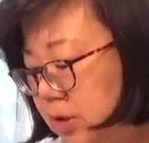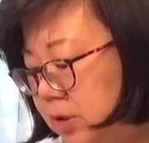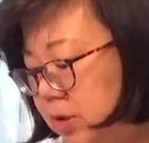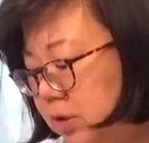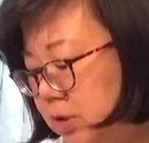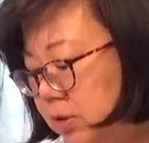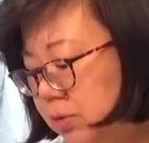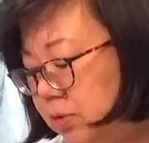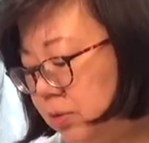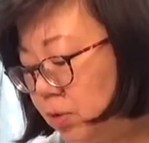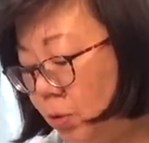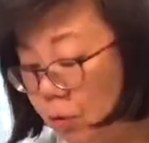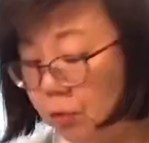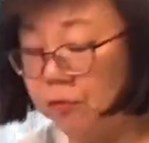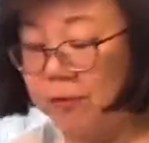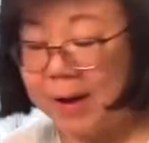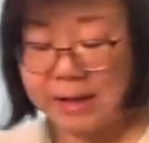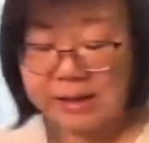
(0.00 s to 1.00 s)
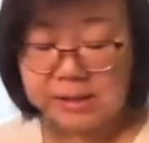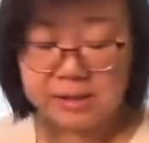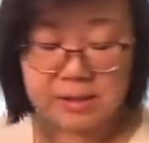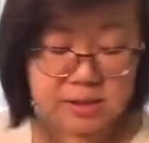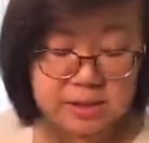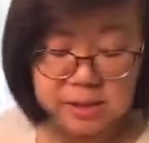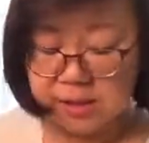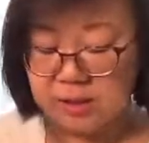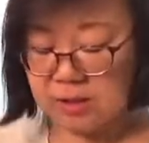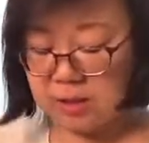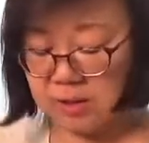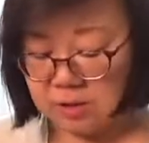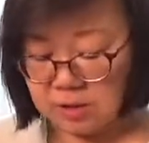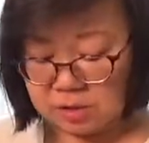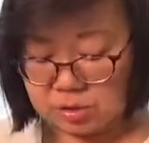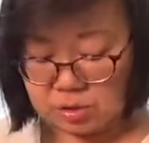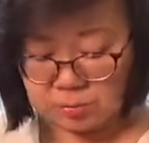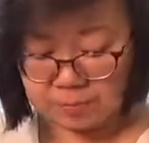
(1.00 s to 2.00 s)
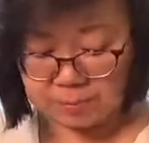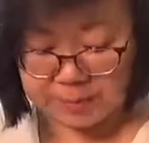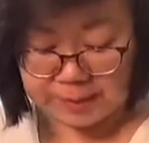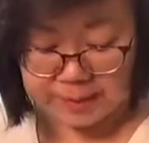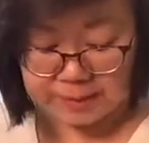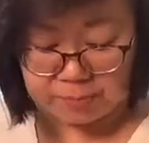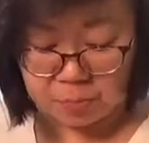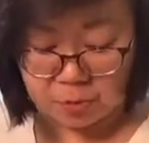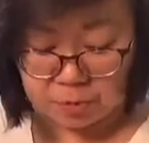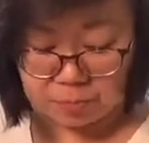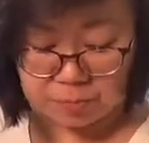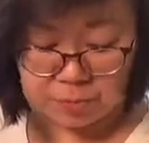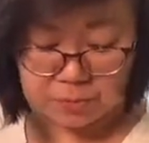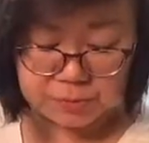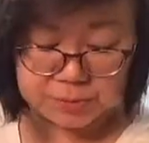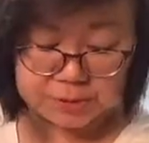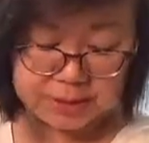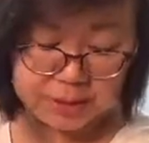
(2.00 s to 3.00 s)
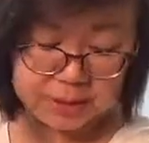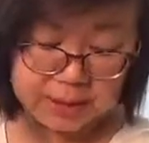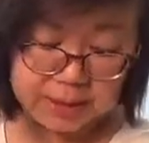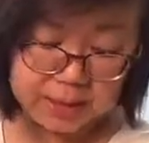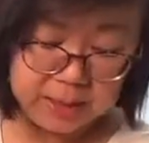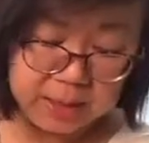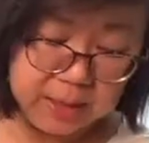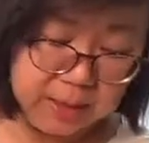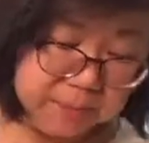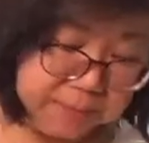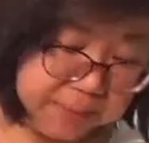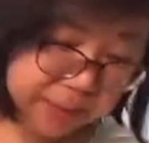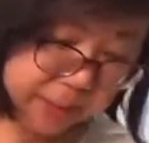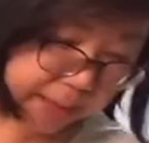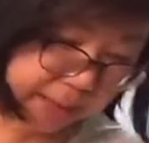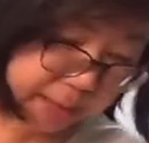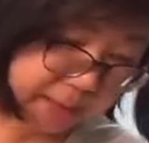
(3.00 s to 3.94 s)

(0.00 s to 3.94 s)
to go faster or to play more music, but I